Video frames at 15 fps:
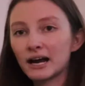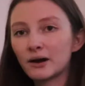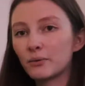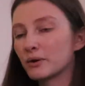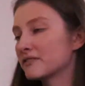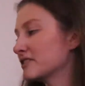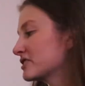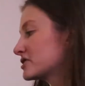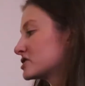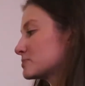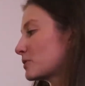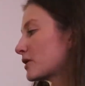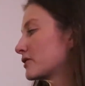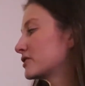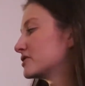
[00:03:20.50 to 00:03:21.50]
I got one of Ethan's
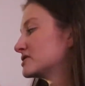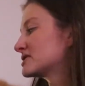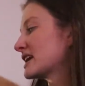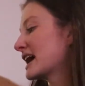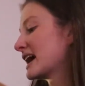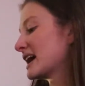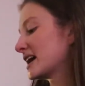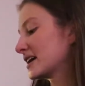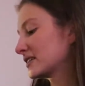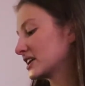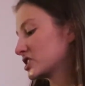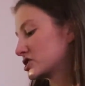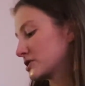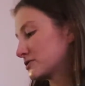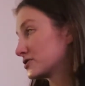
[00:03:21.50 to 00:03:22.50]
brothers a
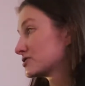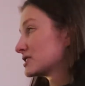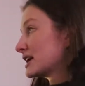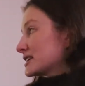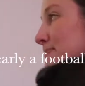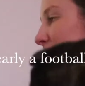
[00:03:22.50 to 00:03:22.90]
like junior size